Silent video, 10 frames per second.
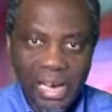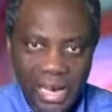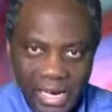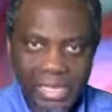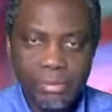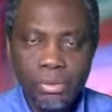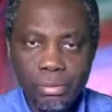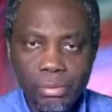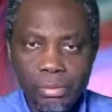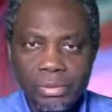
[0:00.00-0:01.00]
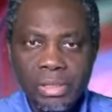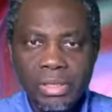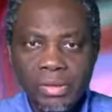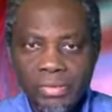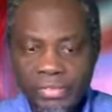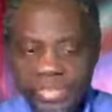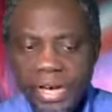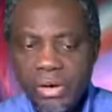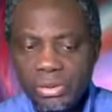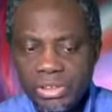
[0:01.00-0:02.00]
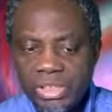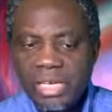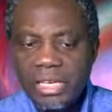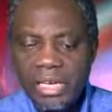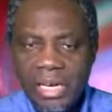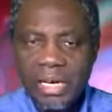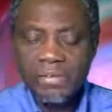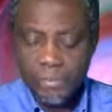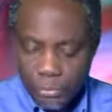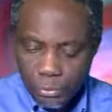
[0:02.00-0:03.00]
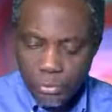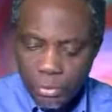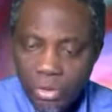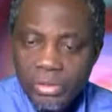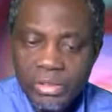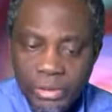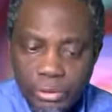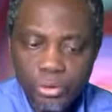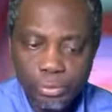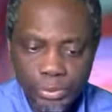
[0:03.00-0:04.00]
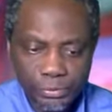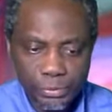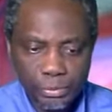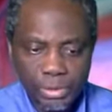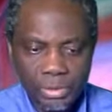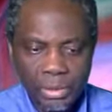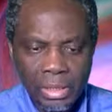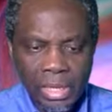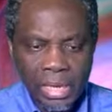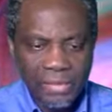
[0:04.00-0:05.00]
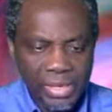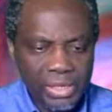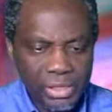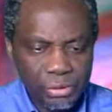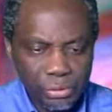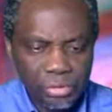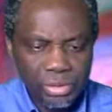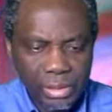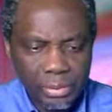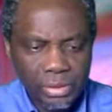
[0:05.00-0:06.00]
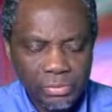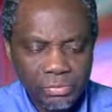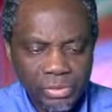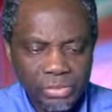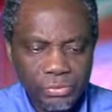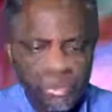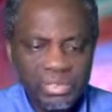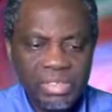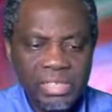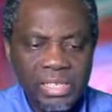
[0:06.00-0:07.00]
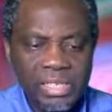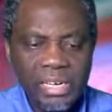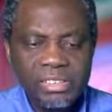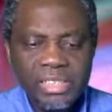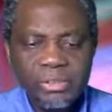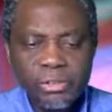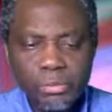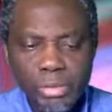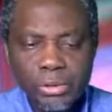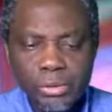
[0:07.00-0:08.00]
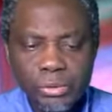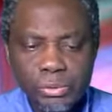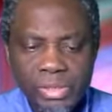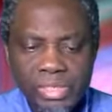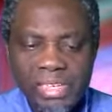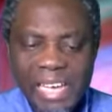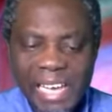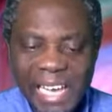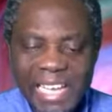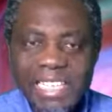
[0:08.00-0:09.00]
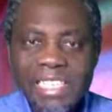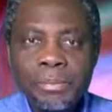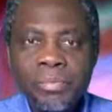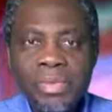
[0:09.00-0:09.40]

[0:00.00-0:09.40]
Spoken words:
I am the Lord. Thou shalt have no other gods before me. And then it talks about verse 4 says, and thou shalt not make unto thee any